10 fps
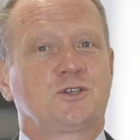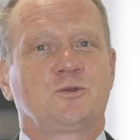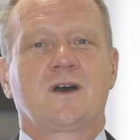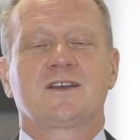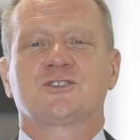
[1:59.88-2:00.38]

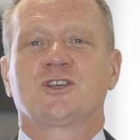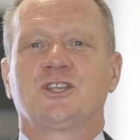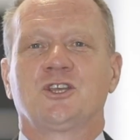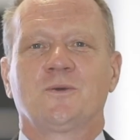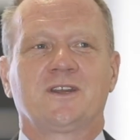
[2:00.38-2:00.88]
to uh,
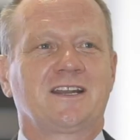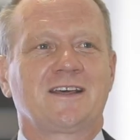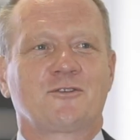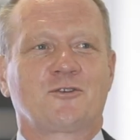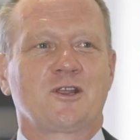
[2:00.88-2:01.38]
seeing you in
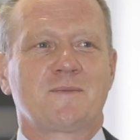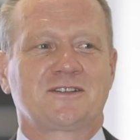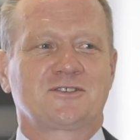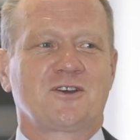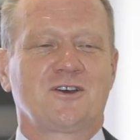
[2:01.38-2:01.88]
another three
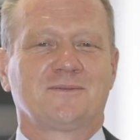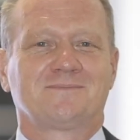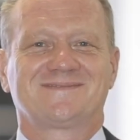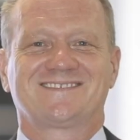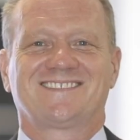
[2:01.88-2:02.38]
months'
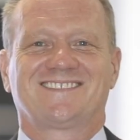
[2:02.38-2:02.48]
time.